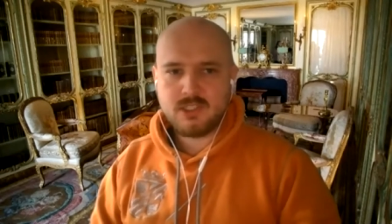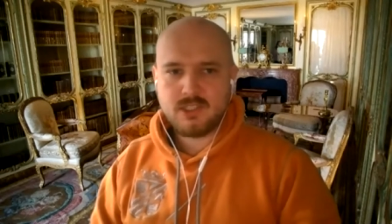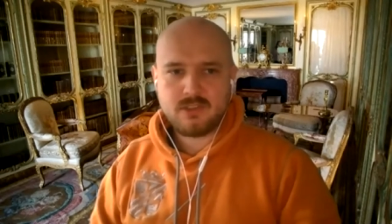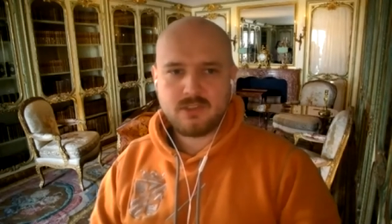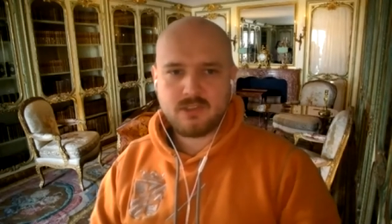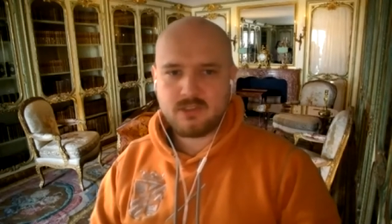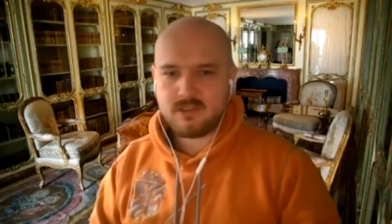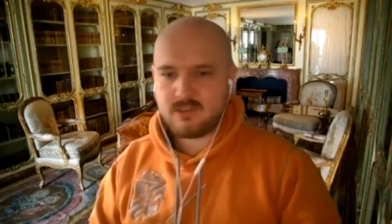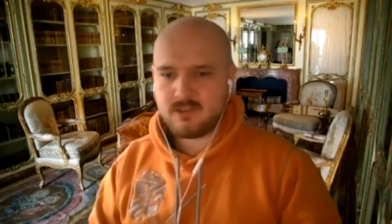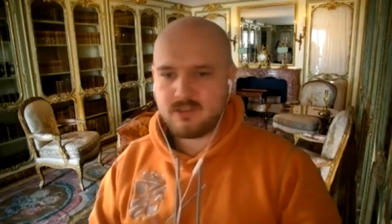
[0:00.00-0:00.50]

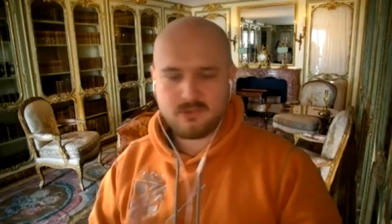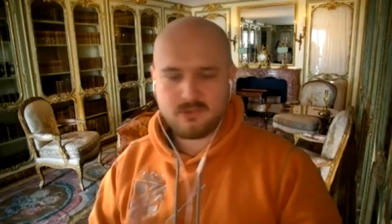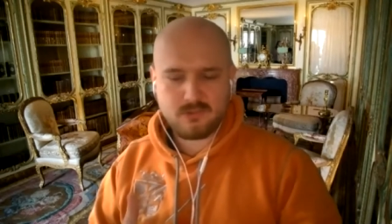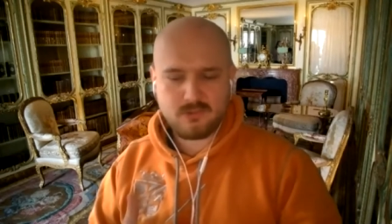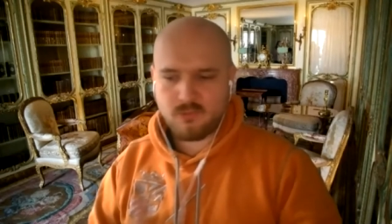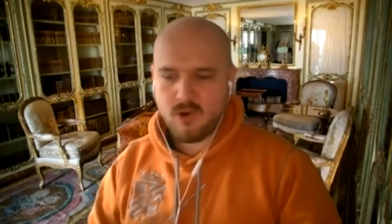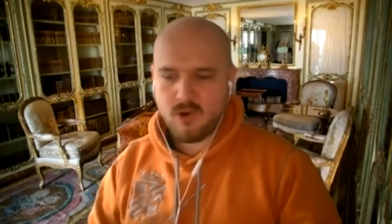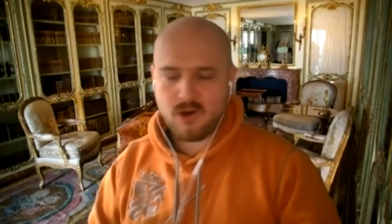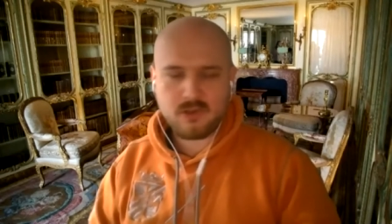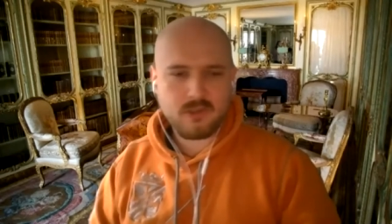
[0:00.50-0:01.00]
uh,
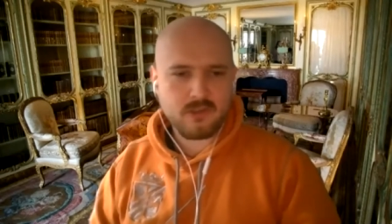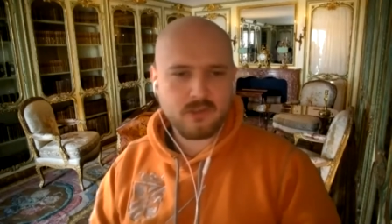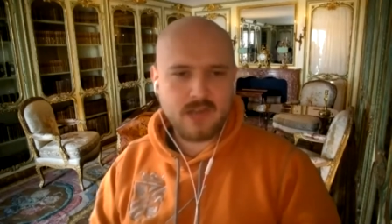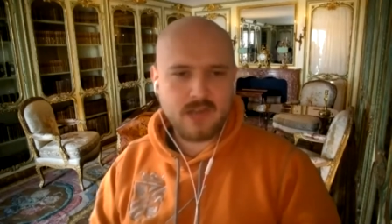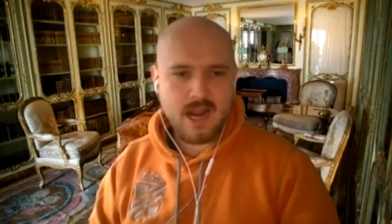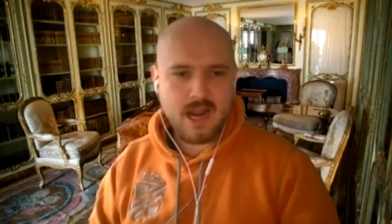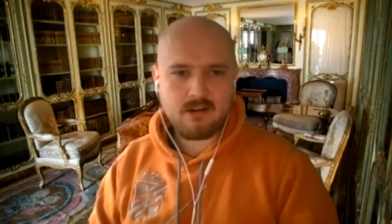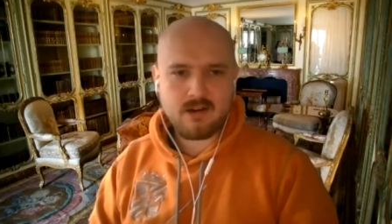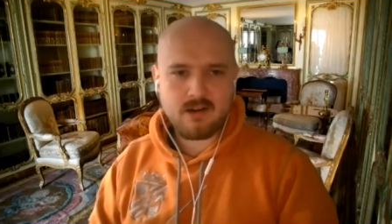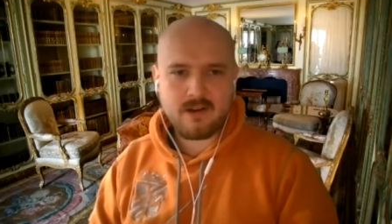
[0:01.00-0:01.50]
to work on
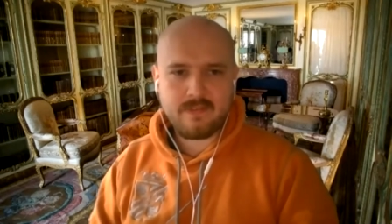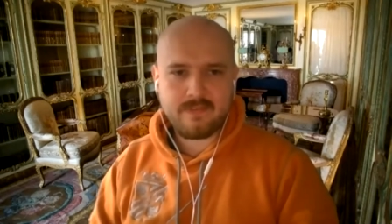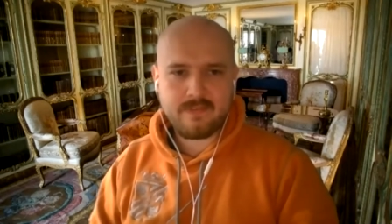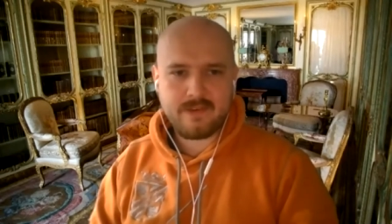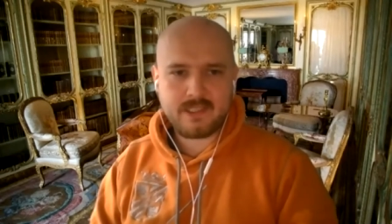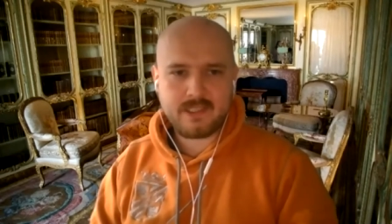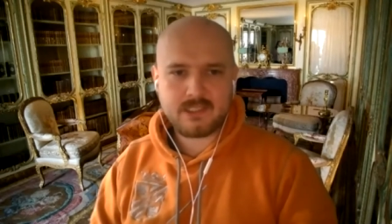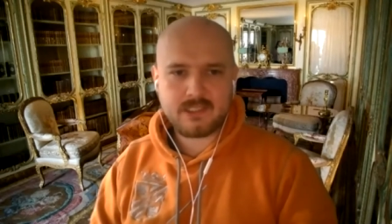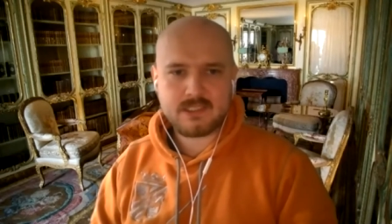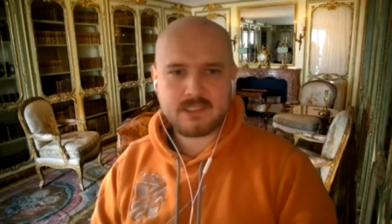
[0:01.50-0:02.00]
our
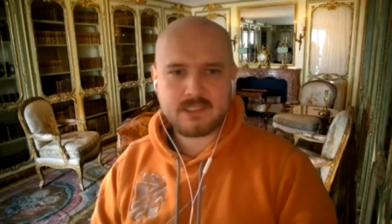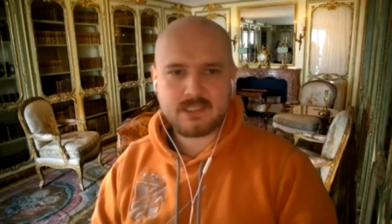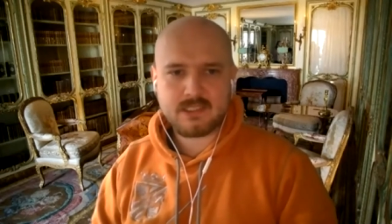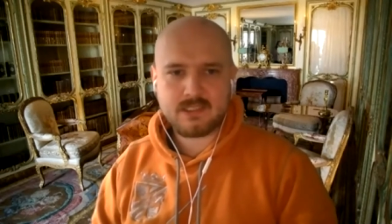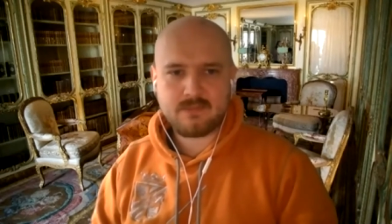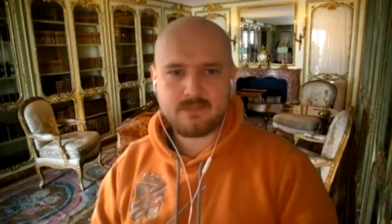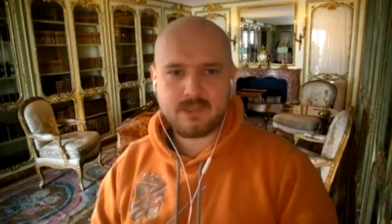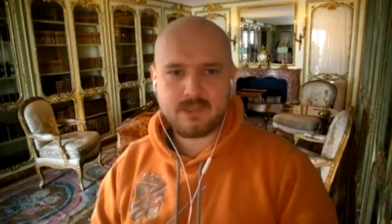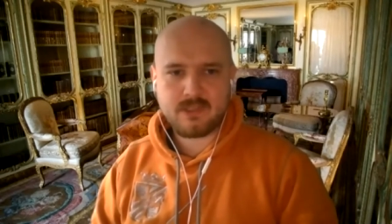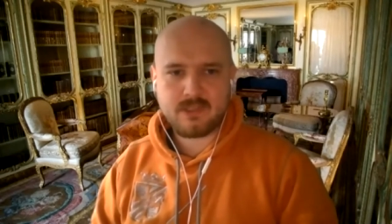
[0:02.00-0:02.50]
things
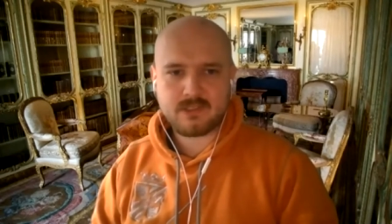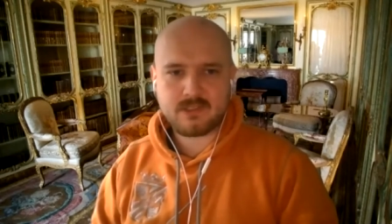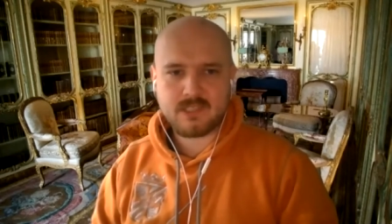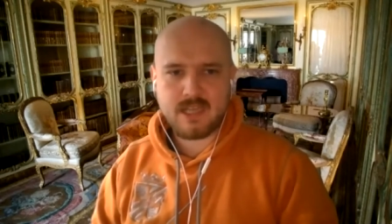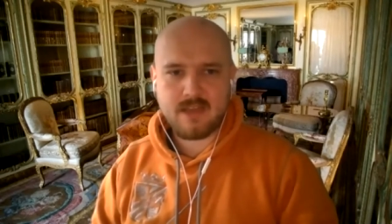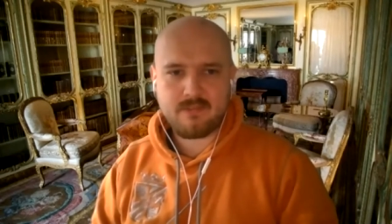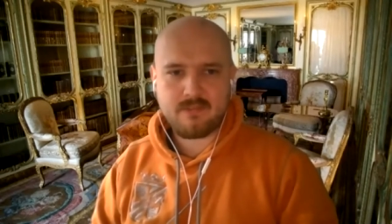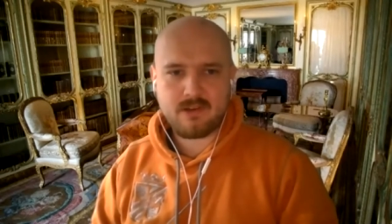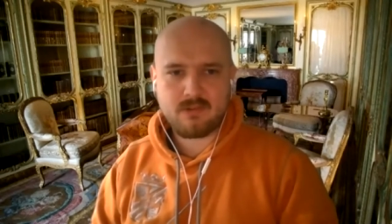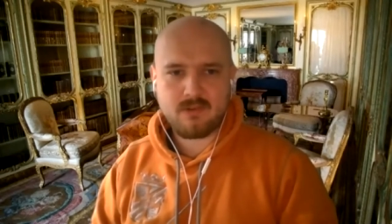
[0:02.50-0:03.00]
uh, because
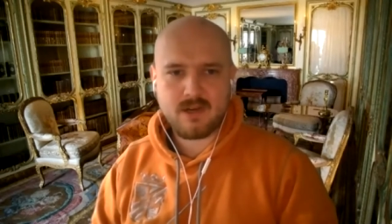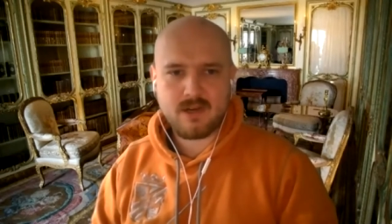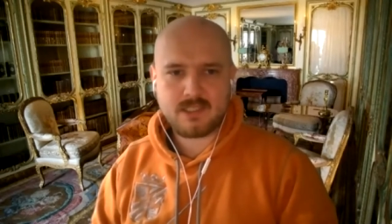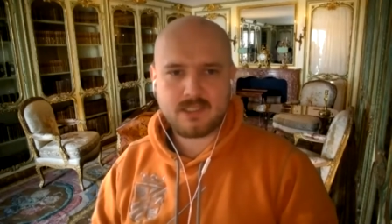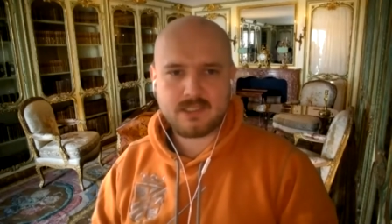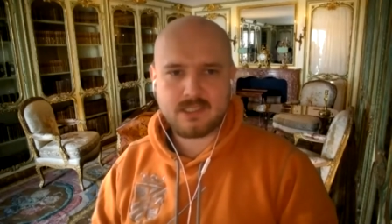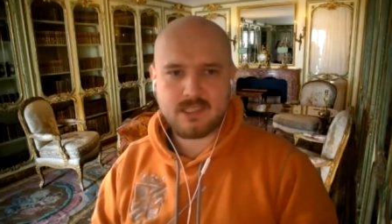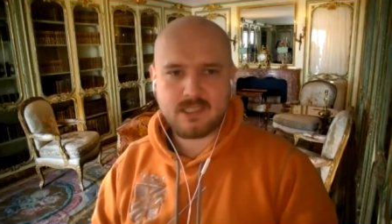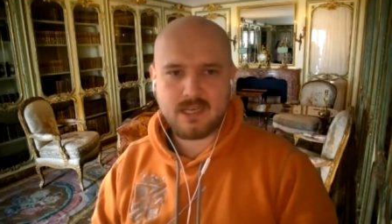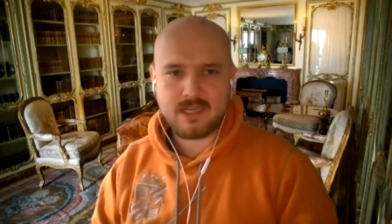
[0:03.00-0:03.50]

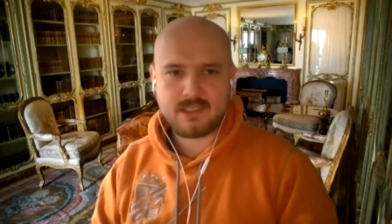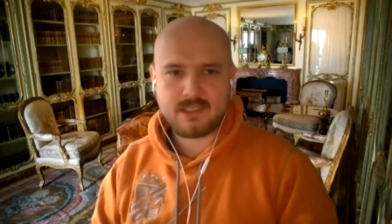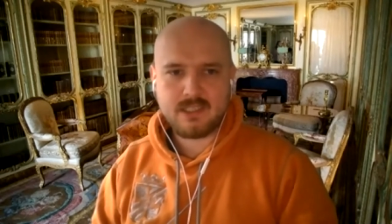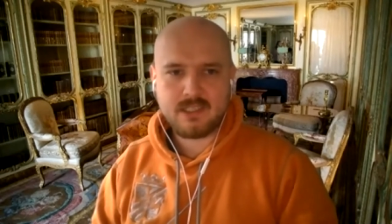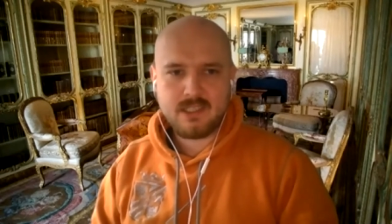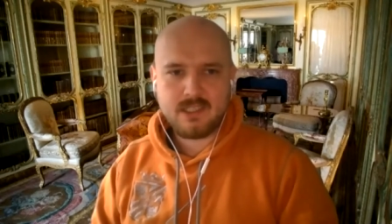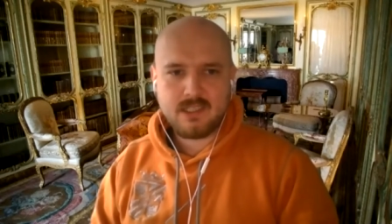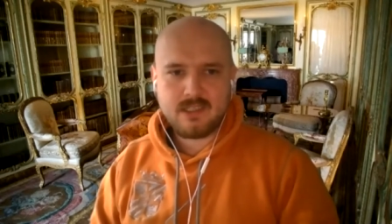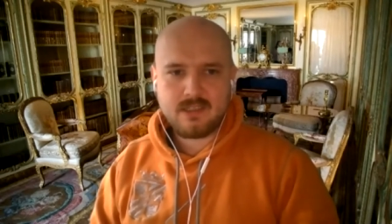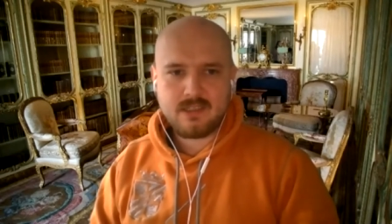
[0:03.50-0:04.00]
otherwise, like
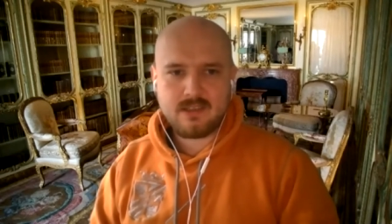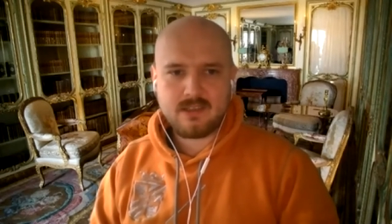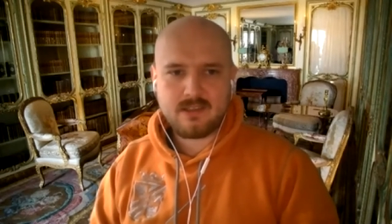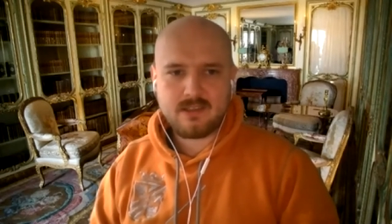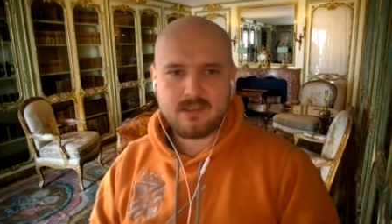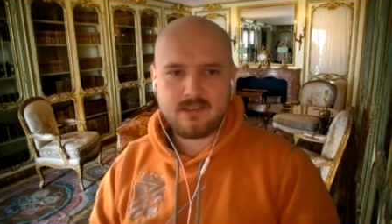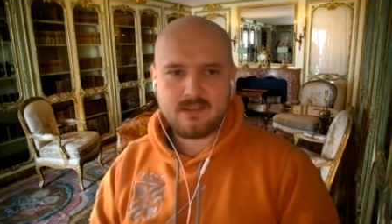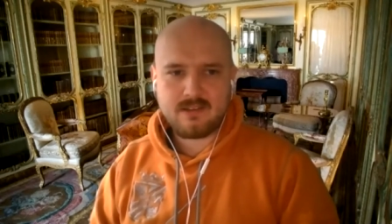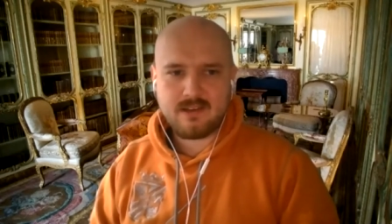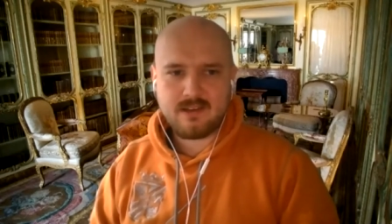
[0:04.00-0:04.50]

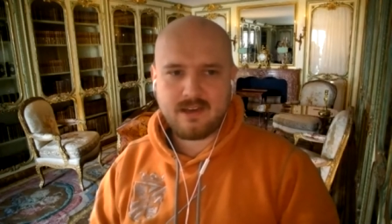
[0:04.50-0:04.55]
uh,